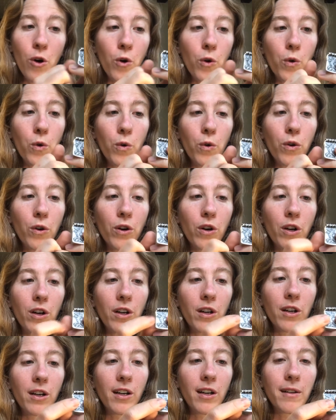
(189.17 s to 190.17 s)

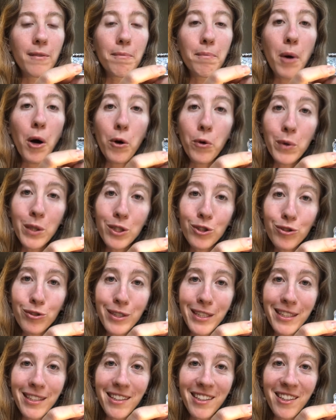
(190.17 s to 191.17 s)
or
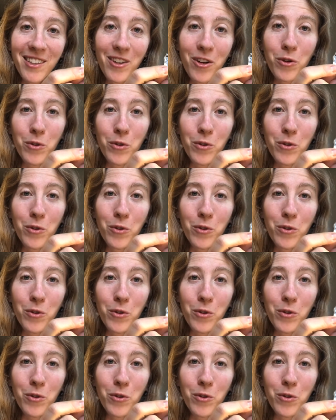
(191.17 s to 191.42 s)
poetry